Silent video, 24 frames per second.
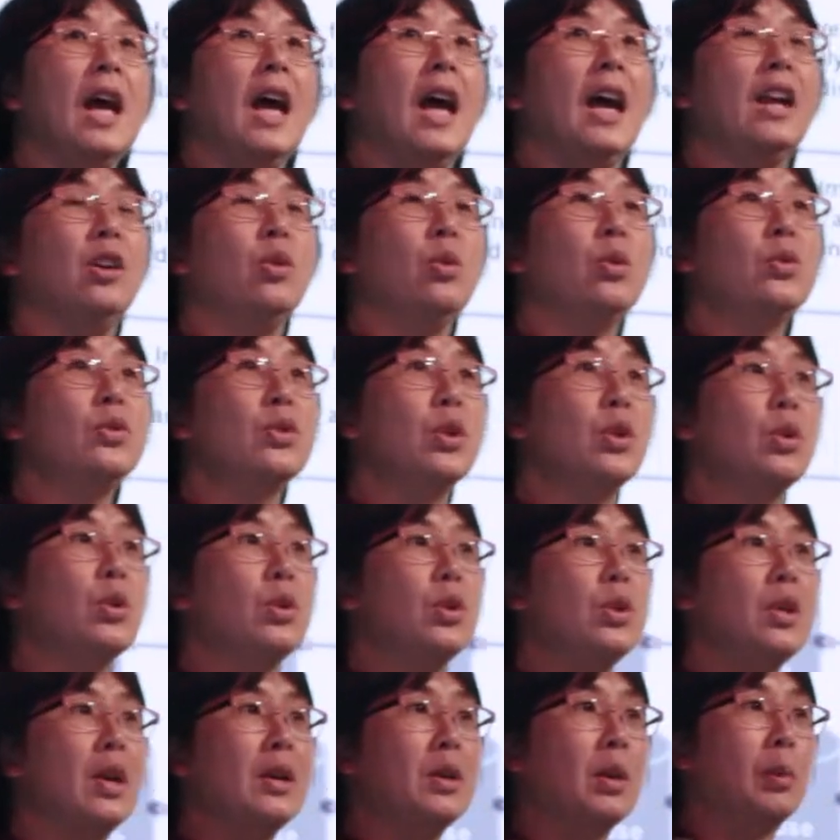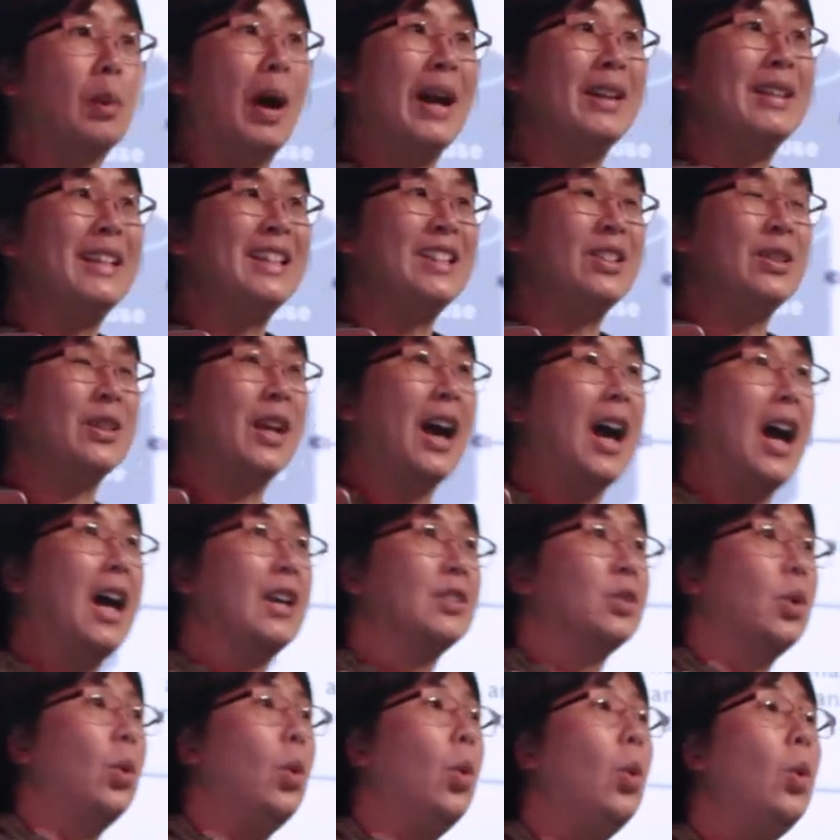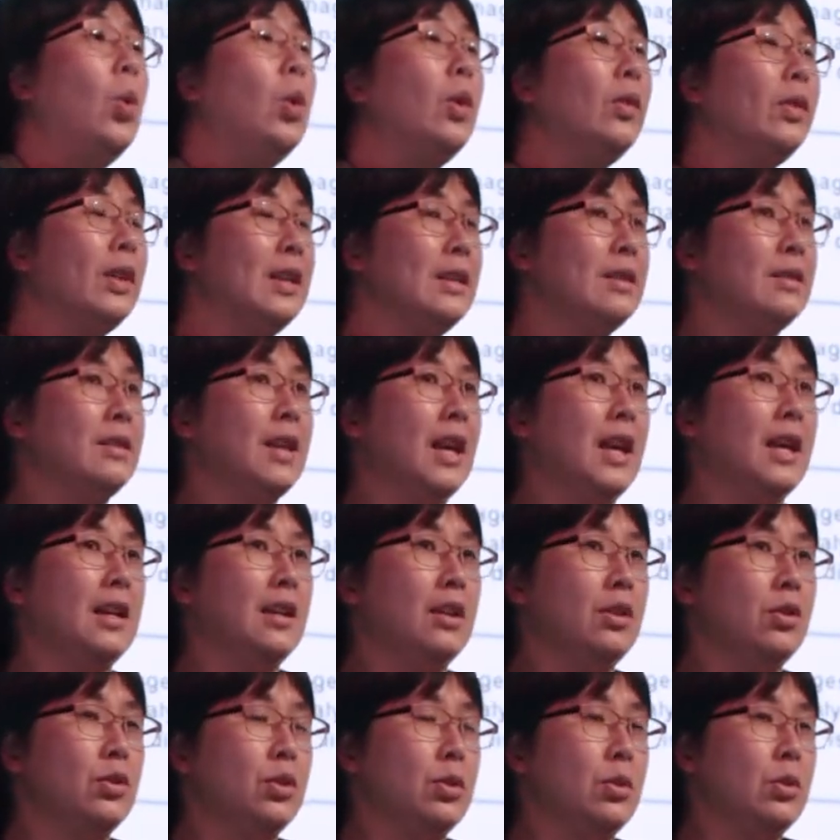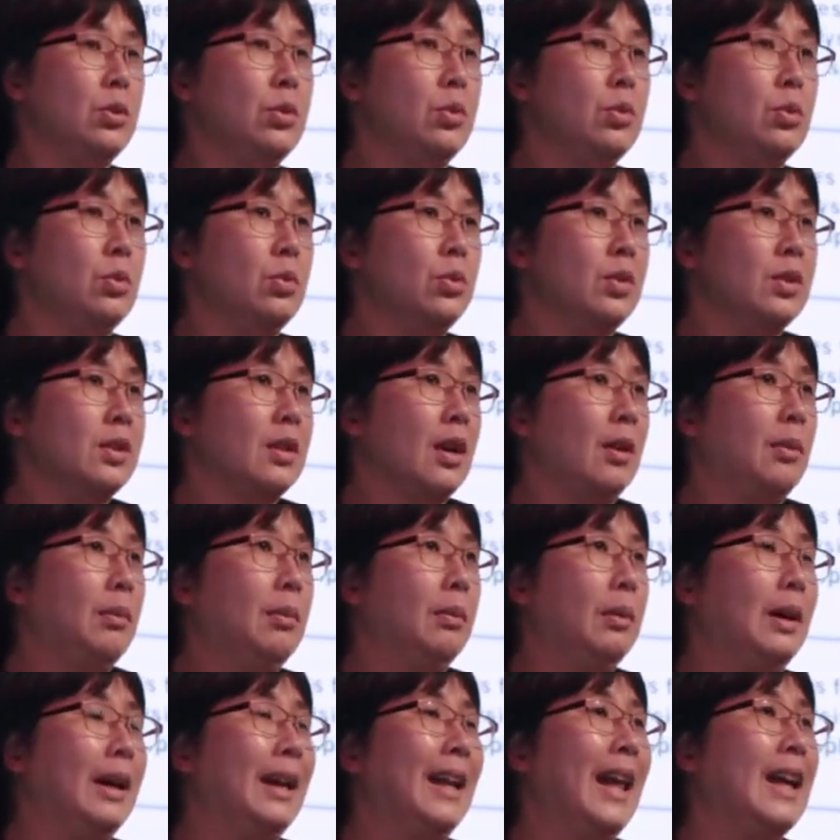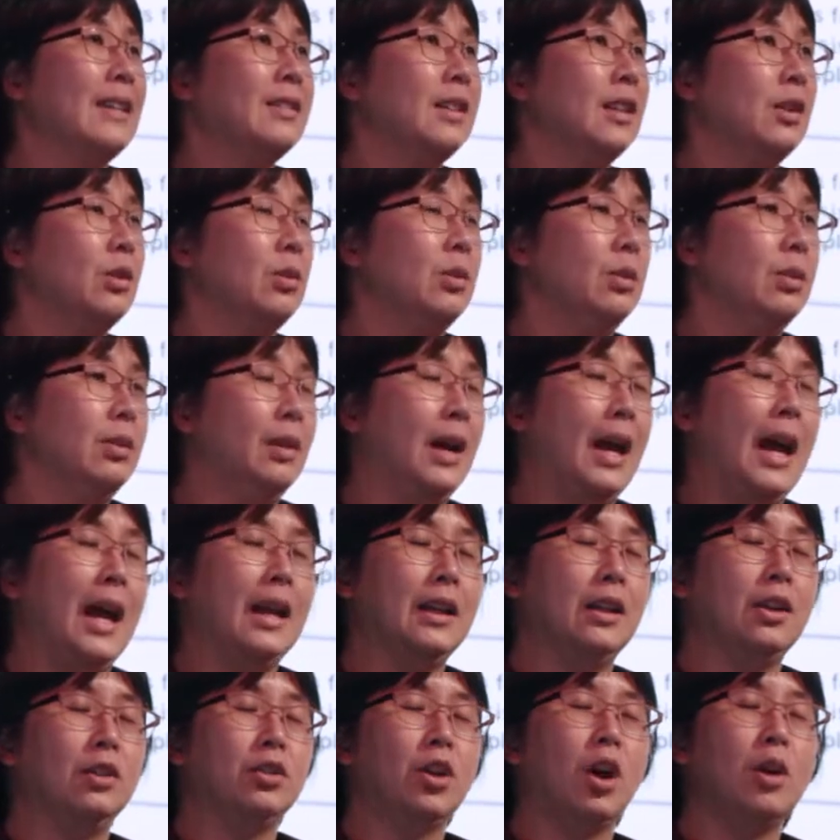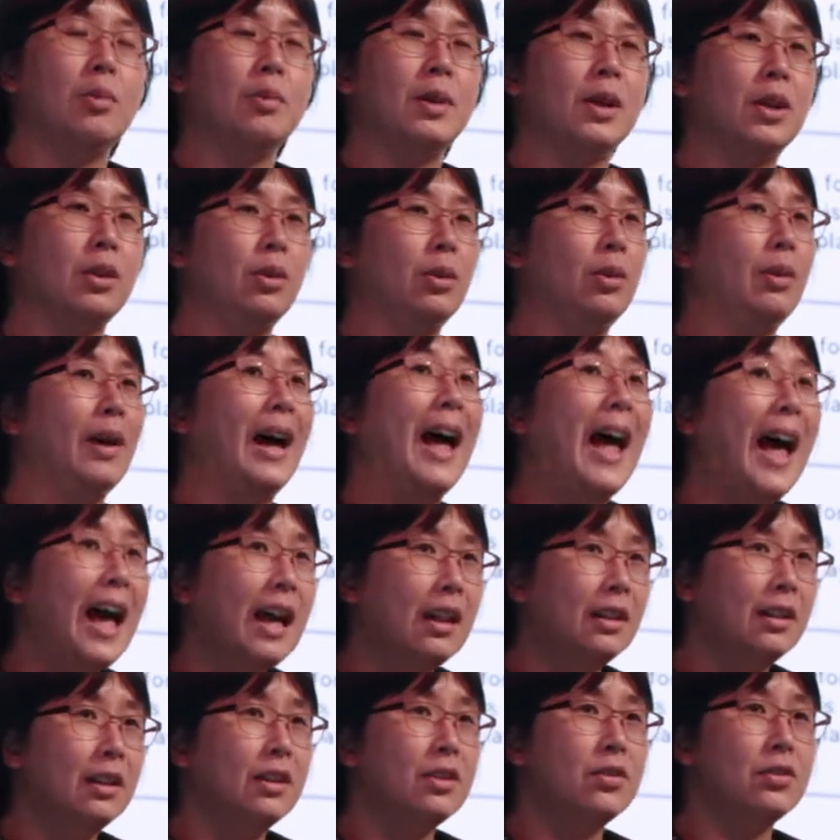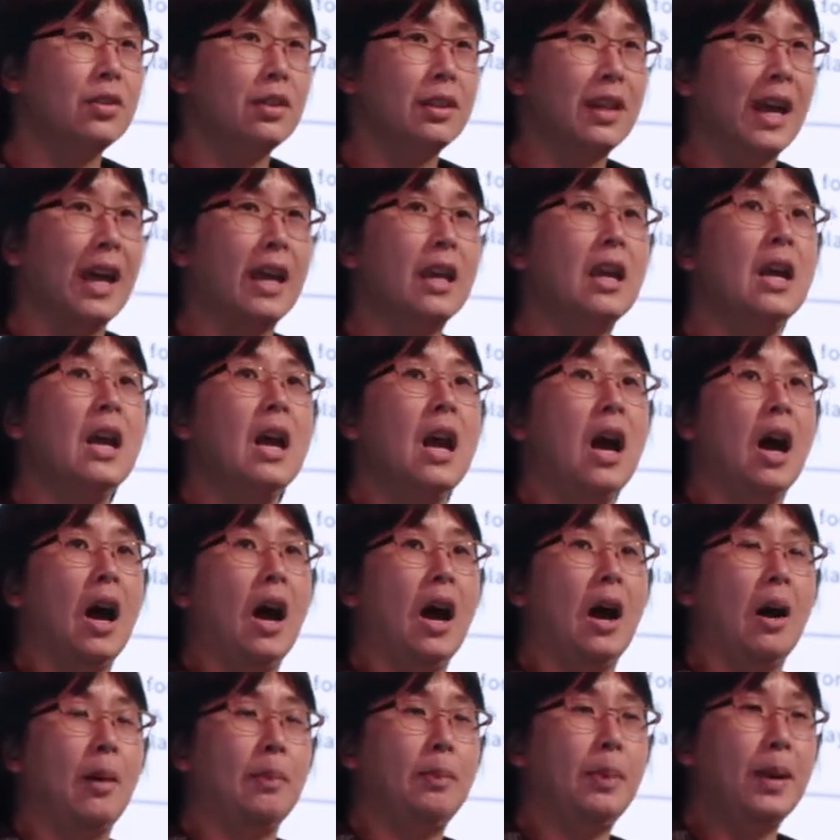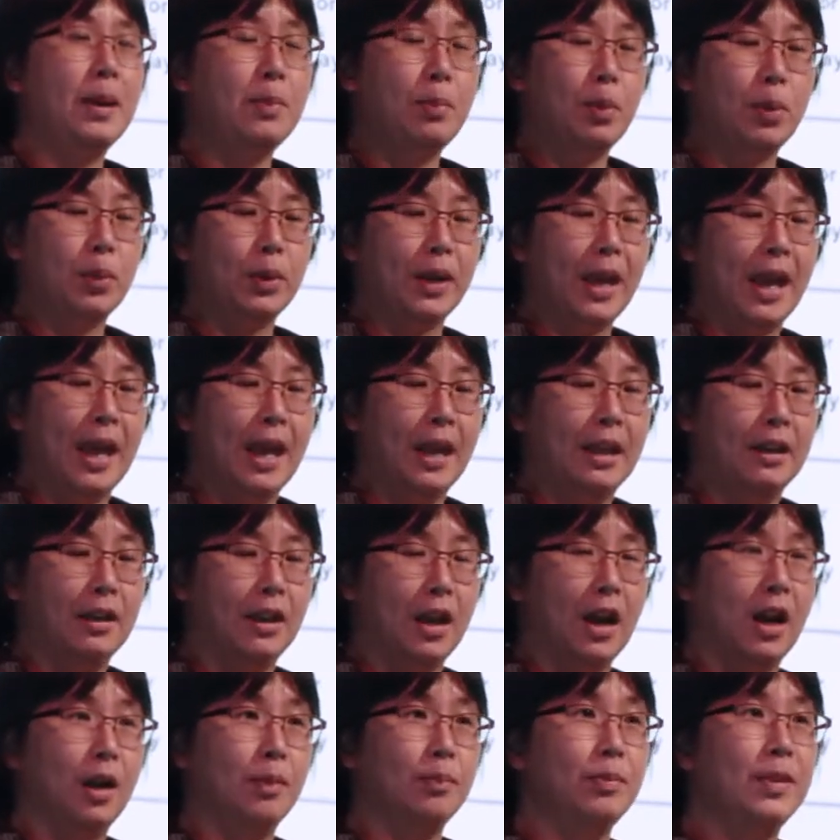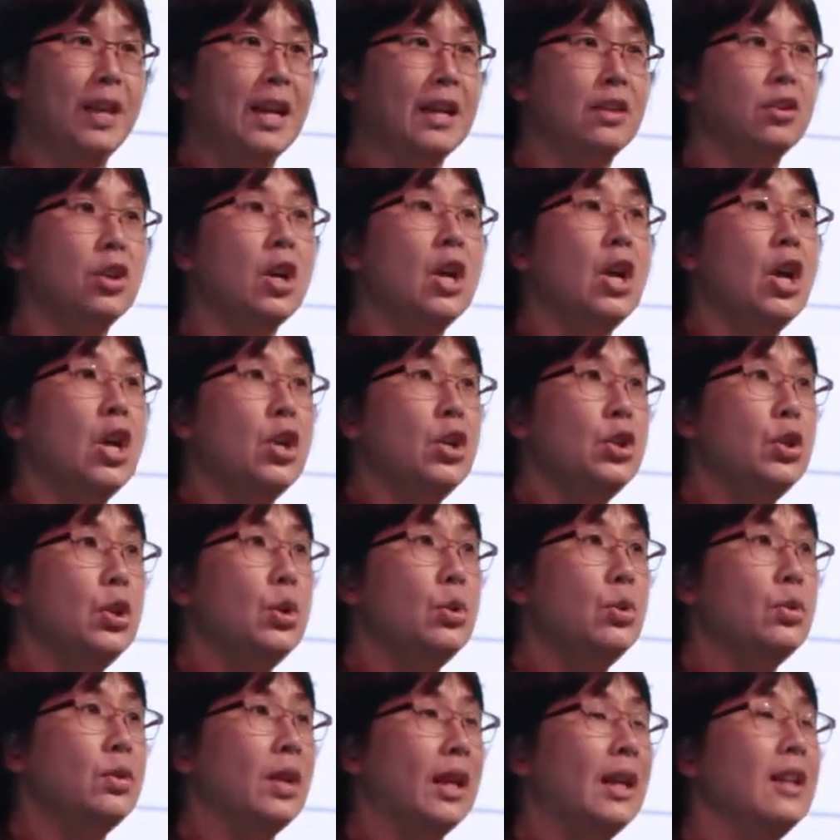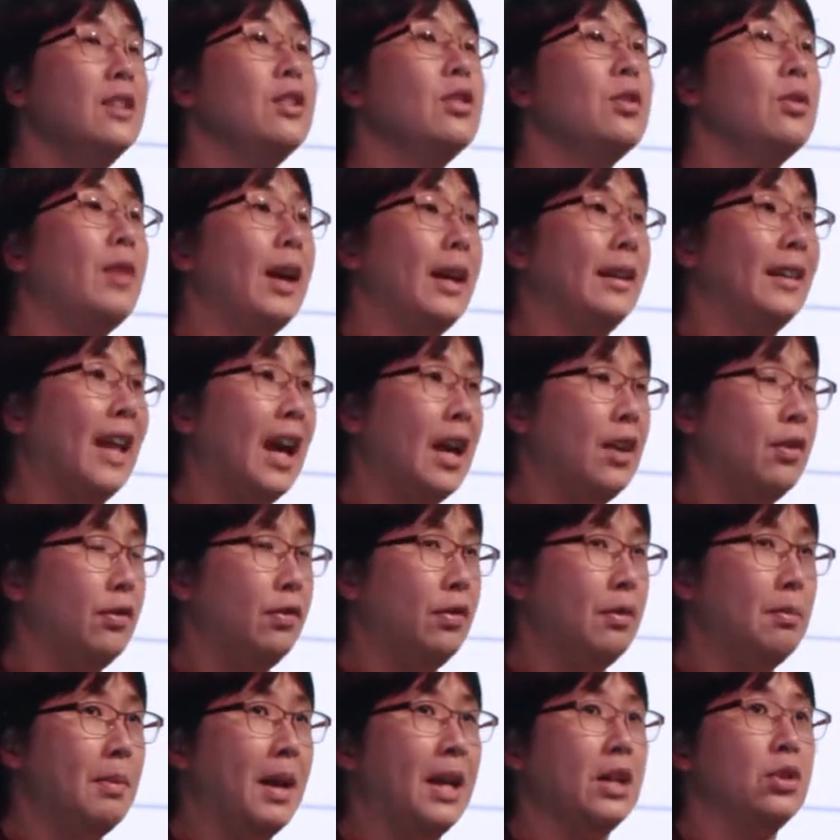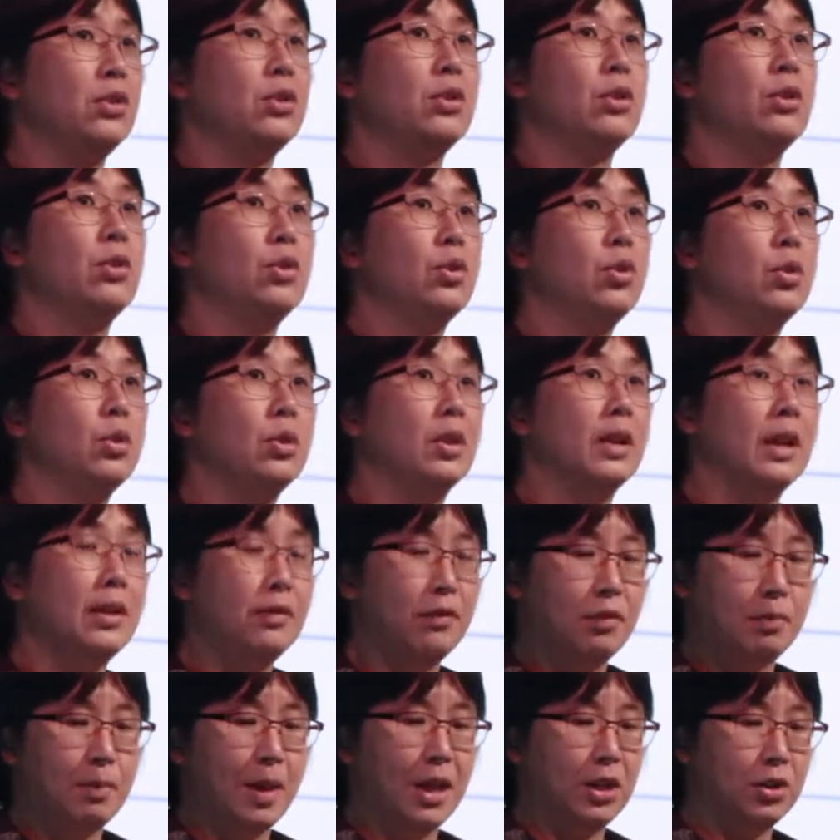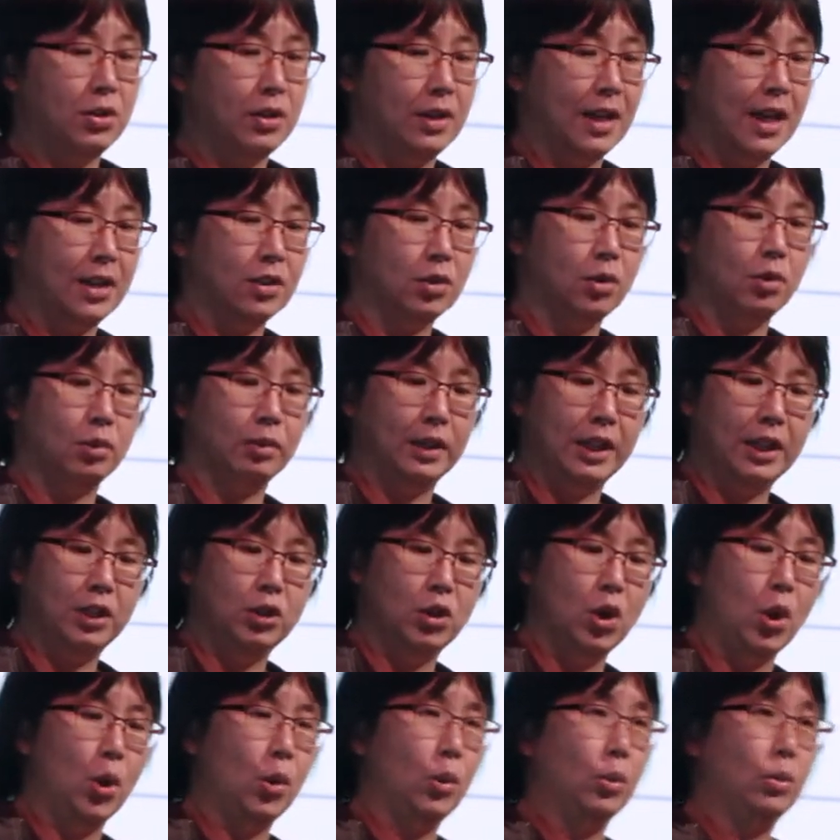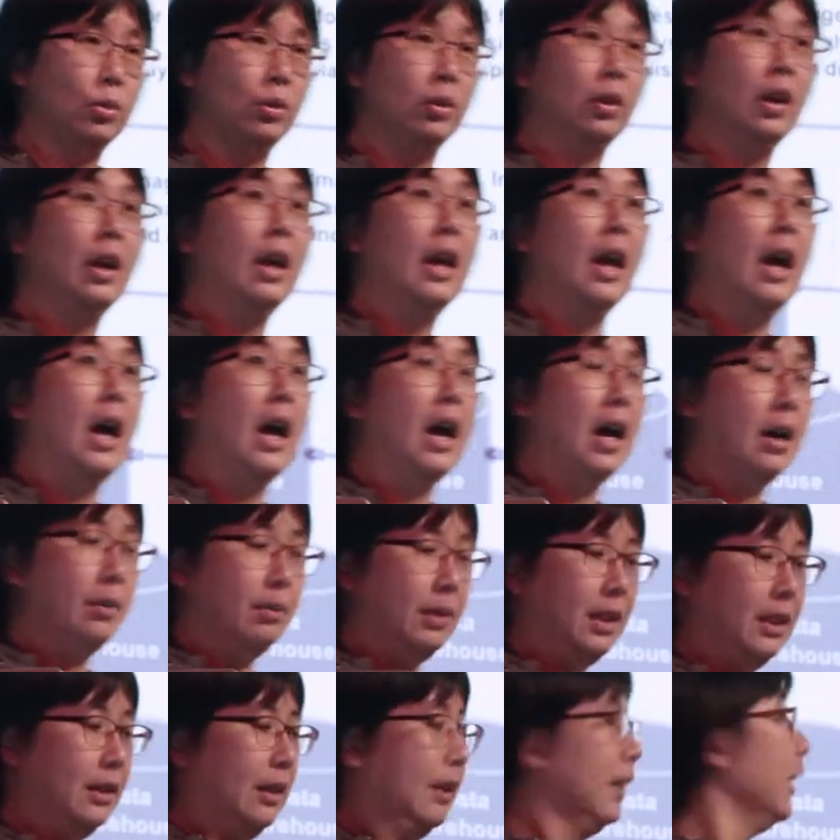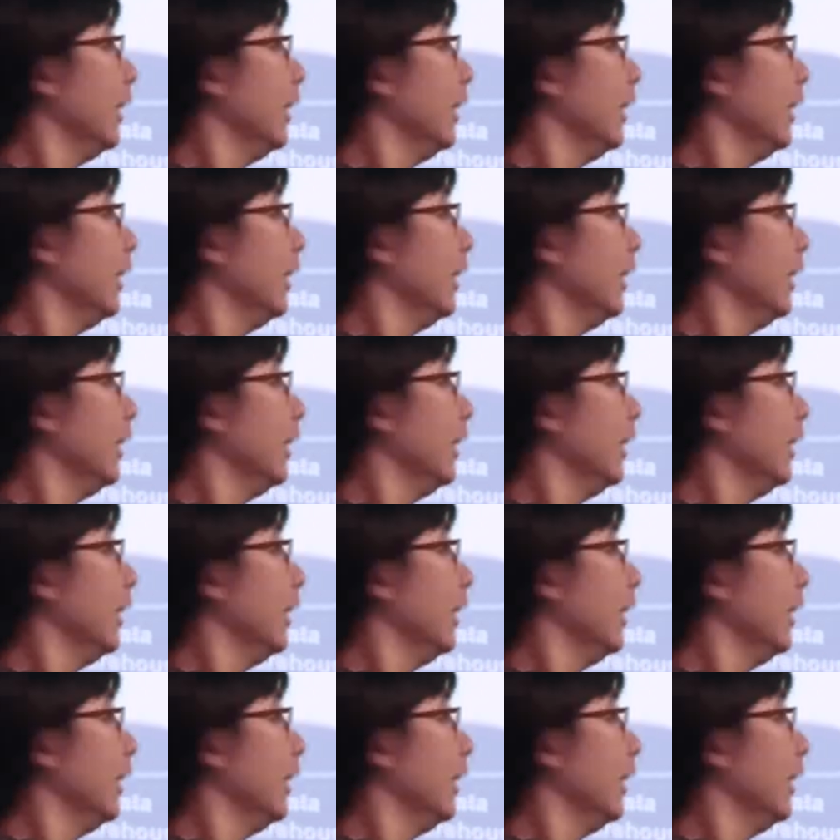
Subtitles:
And also, I need to cast all this data to some classical anatomical atlas so that people can then integrate that information to the information that's already known in the